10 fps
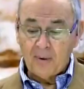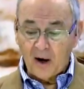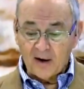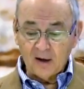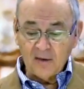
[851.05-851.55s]

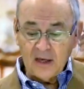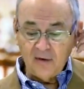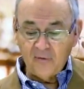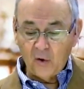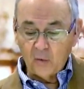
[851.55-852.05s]
part of
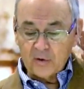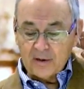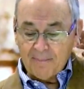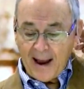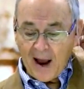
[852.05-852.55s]
the ephod
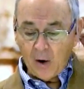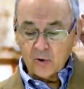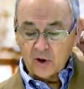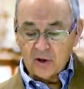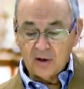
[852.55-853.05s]
was a
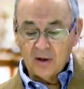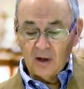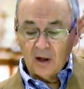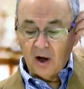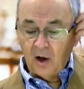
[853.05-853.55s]
pouch
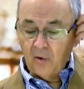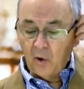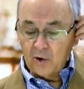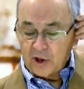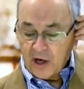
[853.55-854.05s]
called
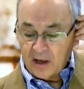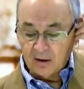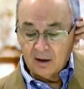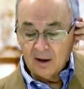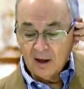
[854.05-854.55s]
the
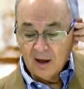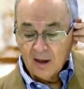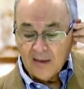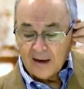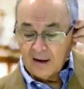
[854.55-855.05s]
hoshen
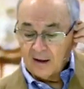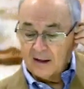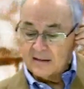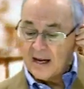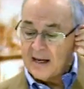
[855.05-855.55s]
that
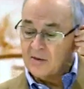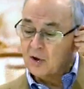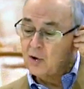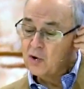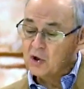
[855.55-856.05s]
contained
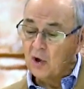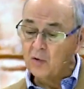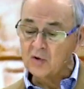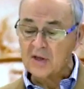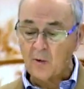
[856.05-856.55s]
the two
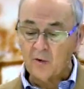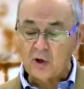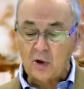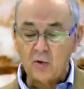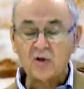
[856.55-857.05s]
stones that were
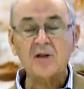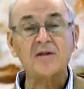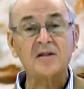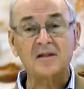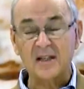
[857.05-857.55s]
used
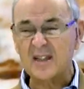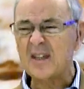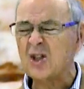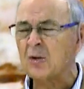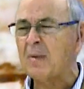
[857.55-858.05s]
in this
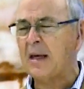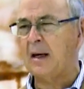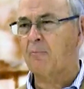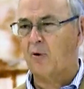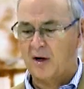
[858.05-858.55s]
decision
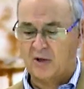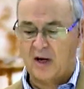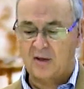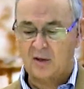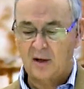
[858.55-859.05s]
making
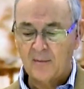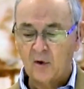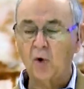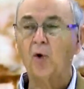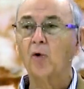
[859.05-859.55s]
process
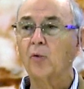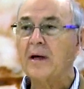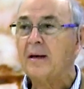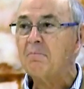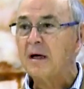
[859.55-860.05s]
the
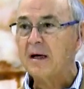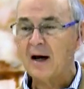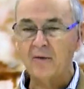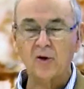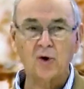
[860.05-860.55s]
Urim
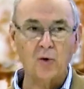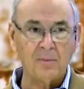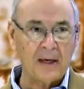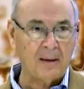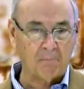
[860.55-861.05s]
and the
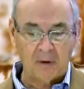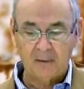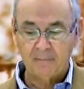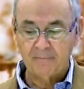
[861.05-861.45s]
Tumim.